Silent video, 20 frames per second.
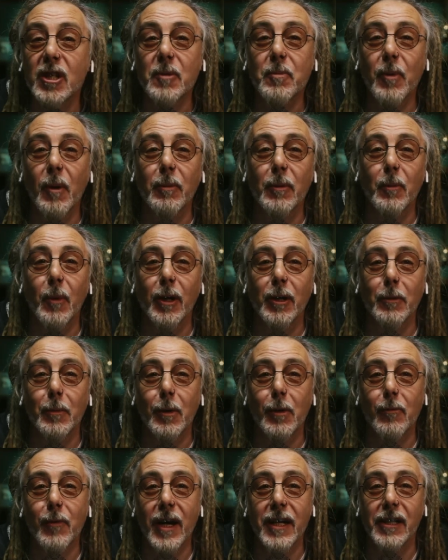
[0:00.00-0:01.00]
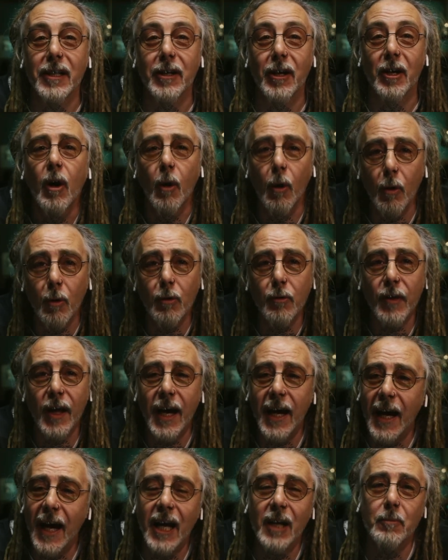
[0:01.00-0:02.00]
is probably what you already know. All
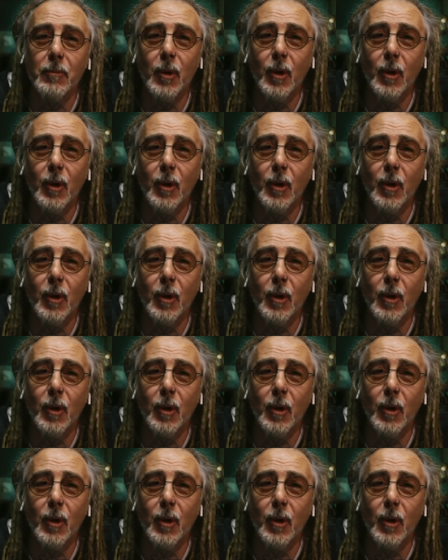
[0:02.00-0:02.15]
that and